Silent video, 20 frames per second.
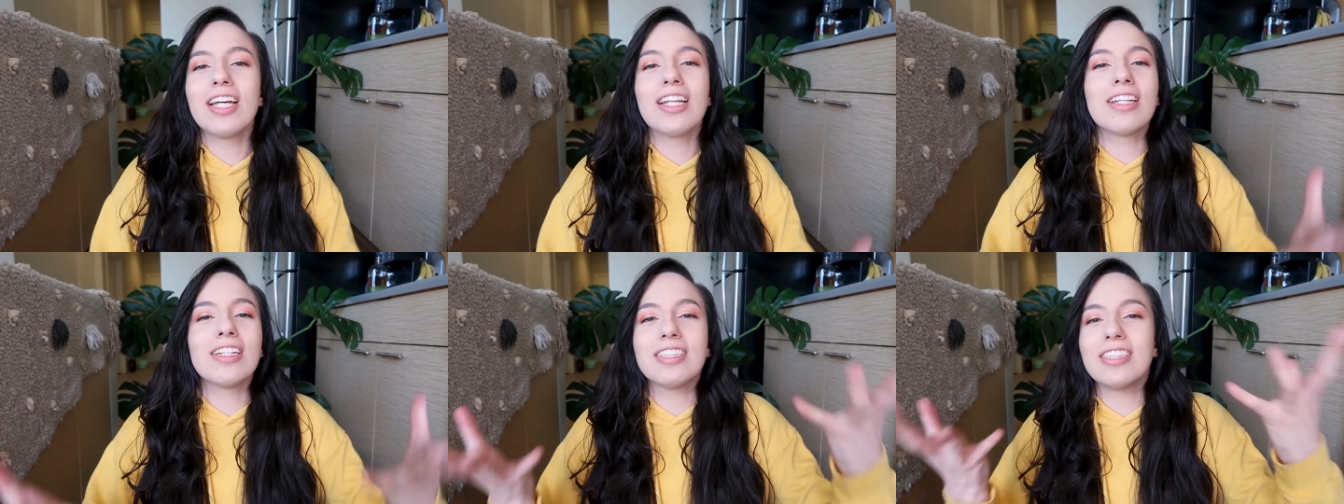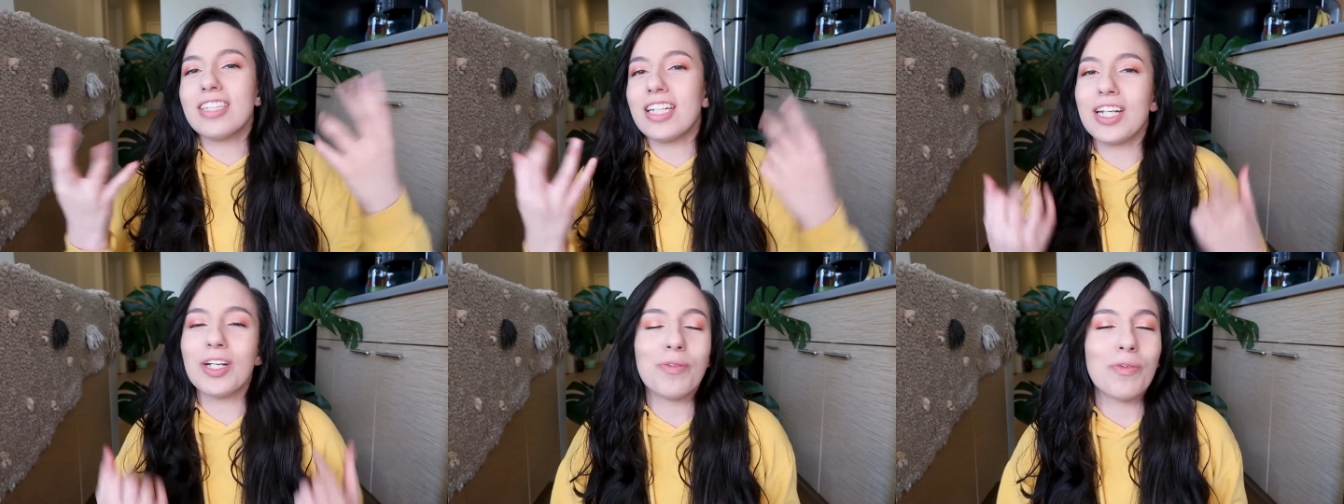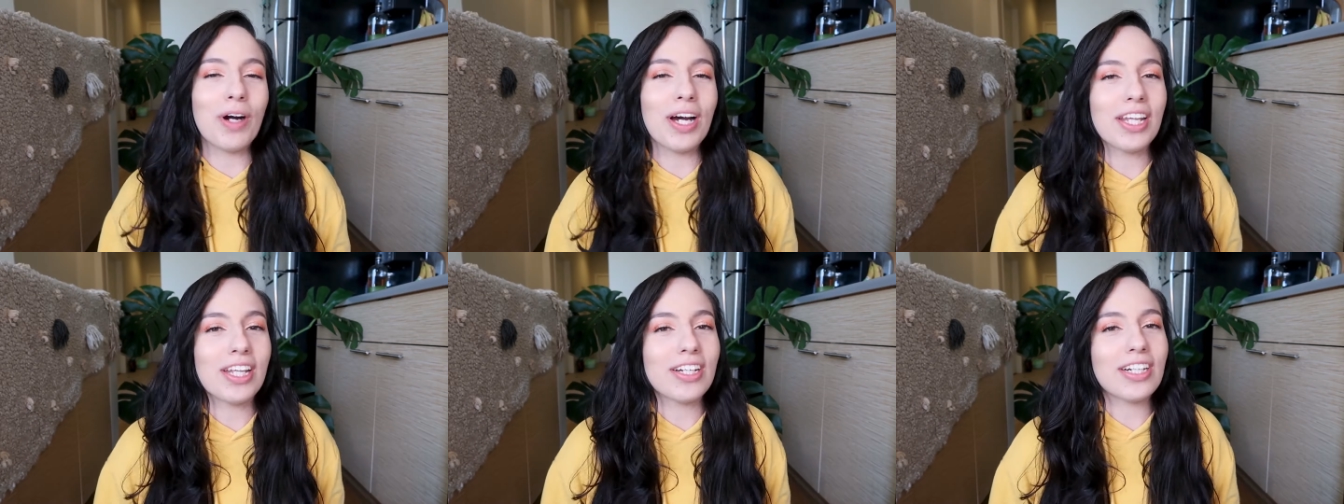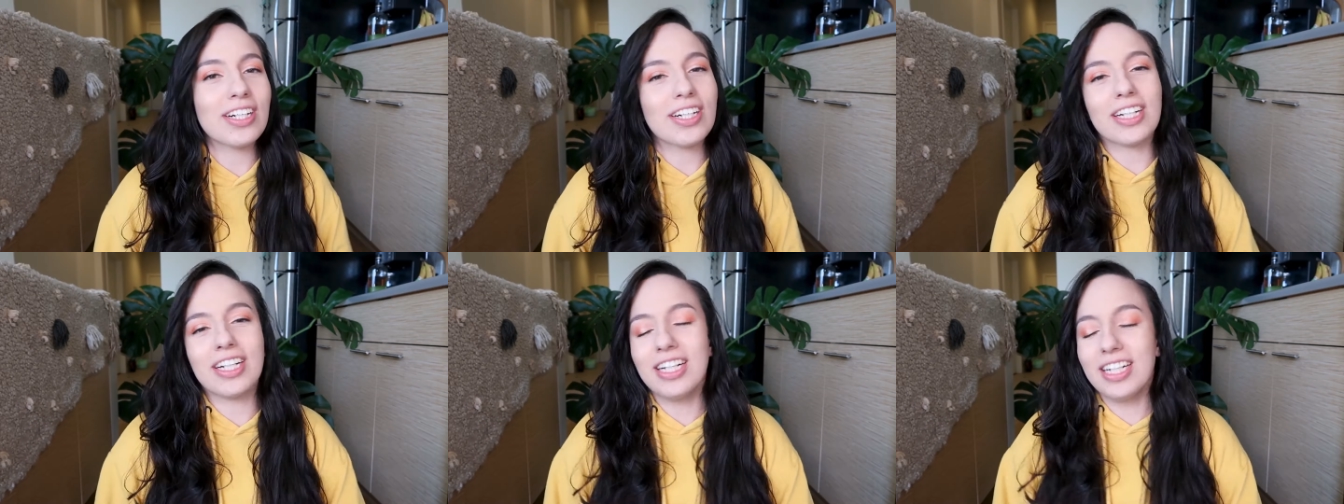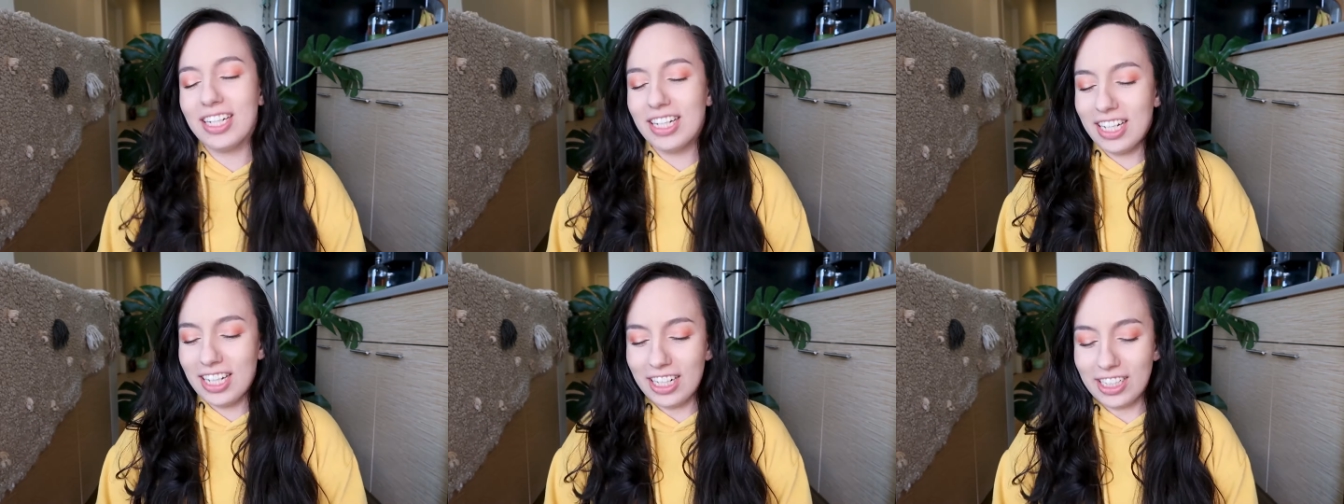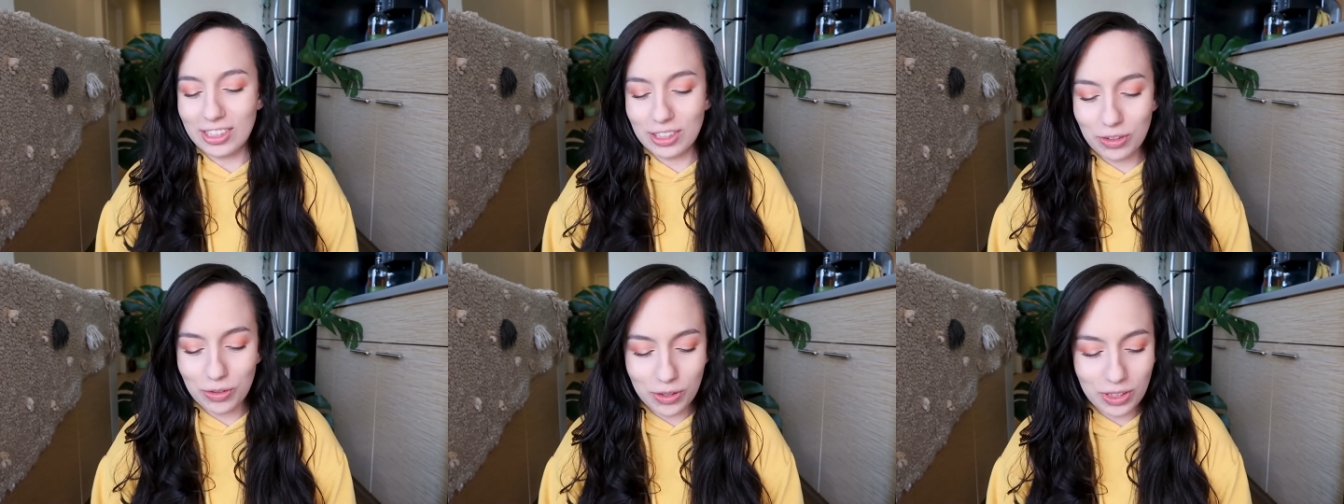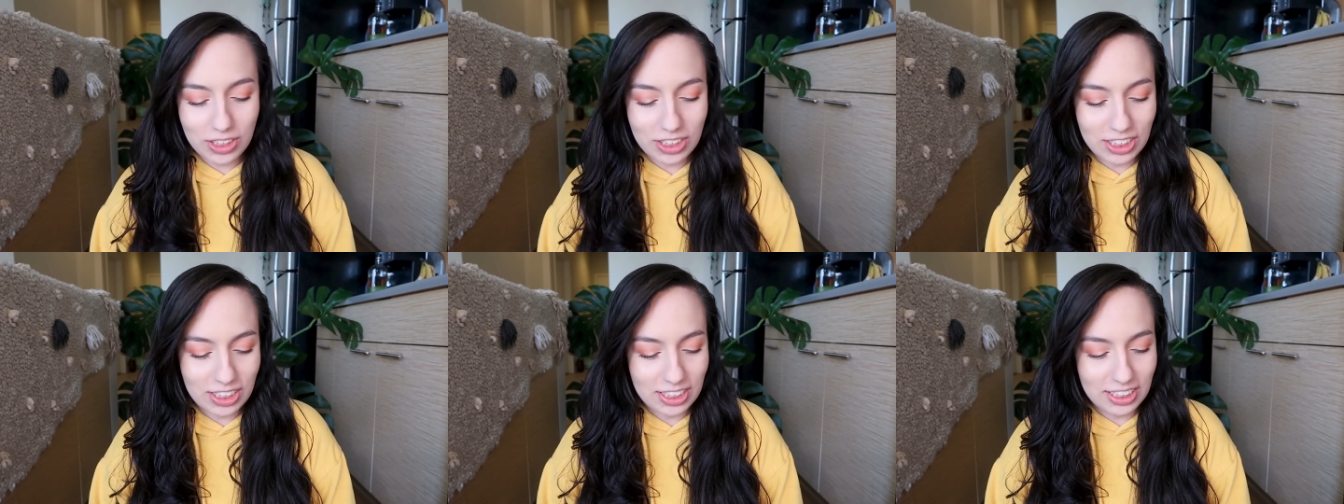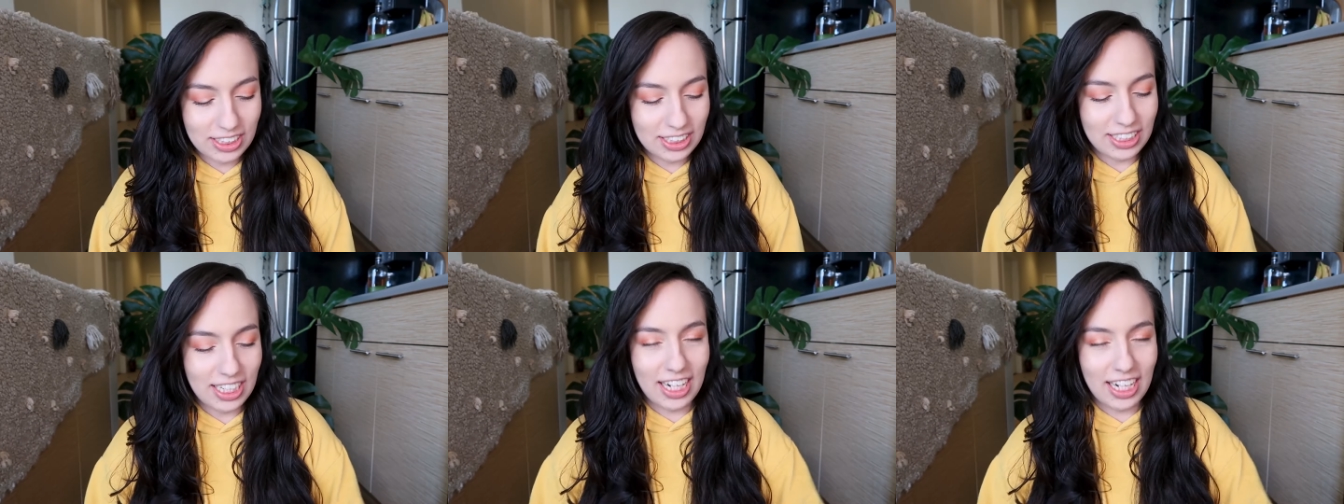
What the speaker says: the sunny weather is gorgeous,